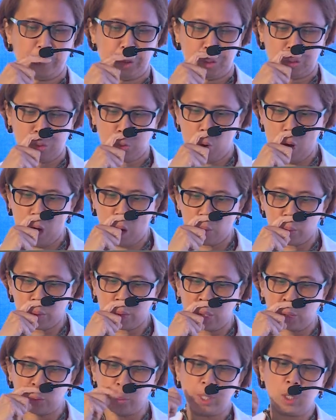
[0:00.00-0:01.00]
So how
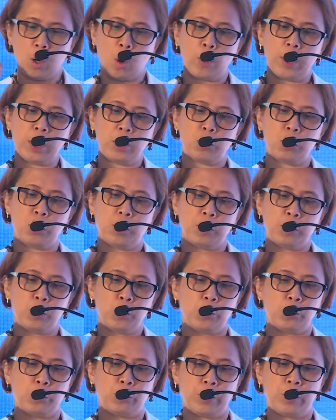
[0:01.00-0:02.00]
are we going to
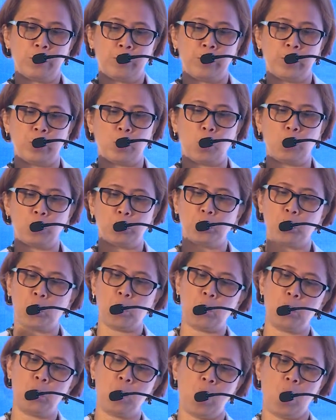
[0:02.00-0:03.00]
improve if we don't
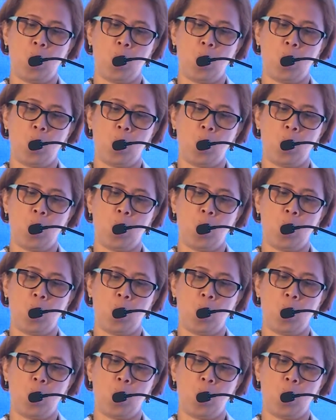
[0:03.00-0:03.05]
know